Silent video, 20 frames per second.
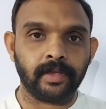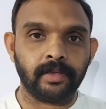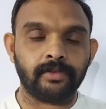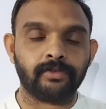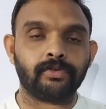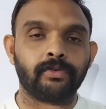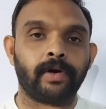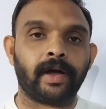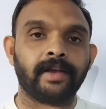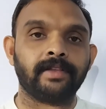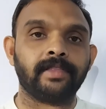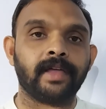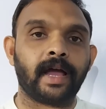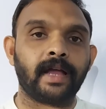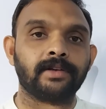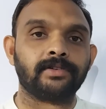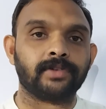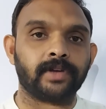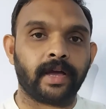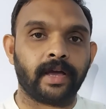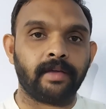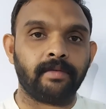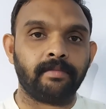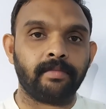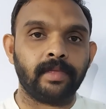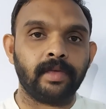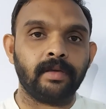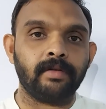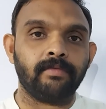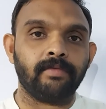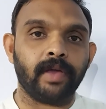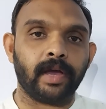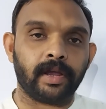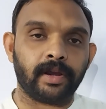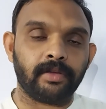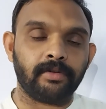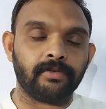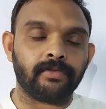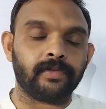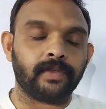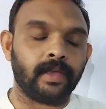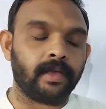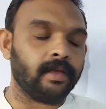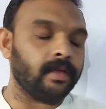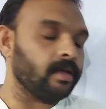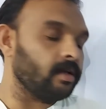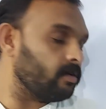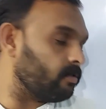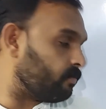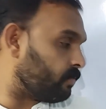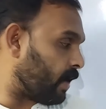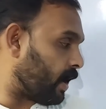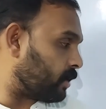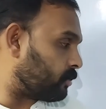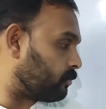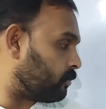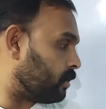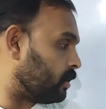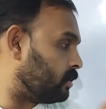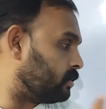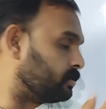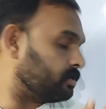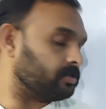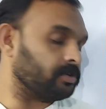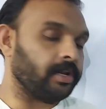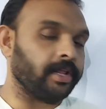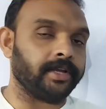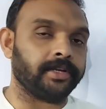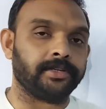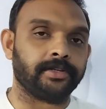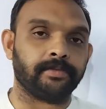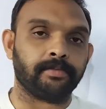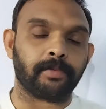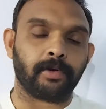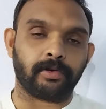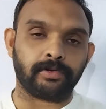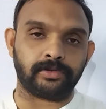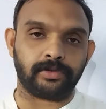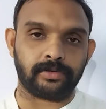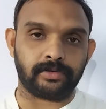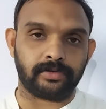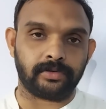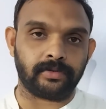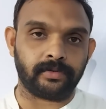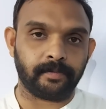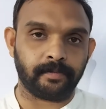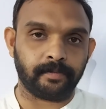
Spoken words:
So at that time we are using fractional distillation process.